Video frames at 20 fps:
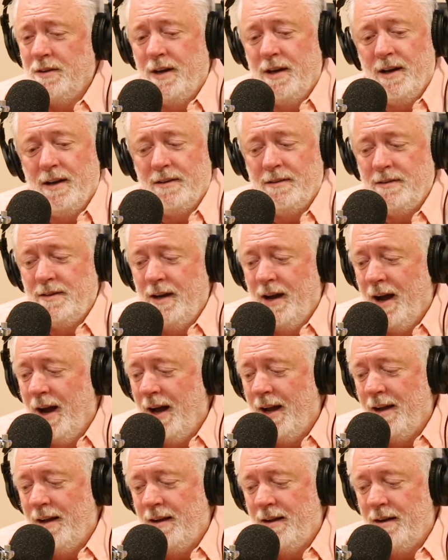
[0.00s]
yeah.
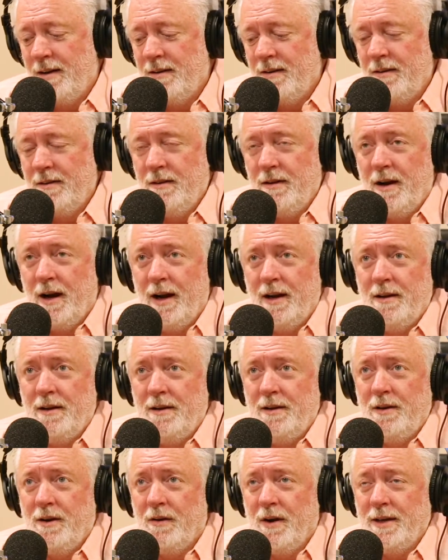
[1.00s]

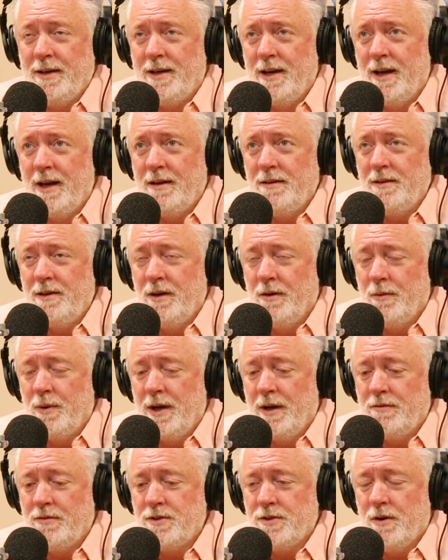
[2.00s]
I get,
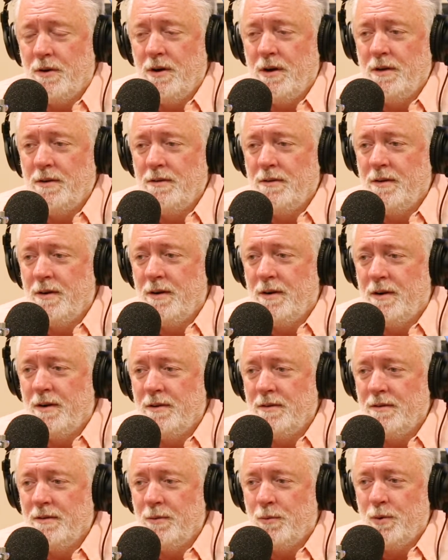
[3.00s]
we have Sean,
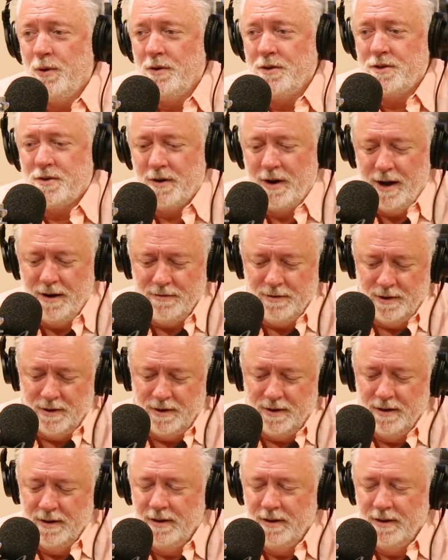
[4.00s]
our world traveler.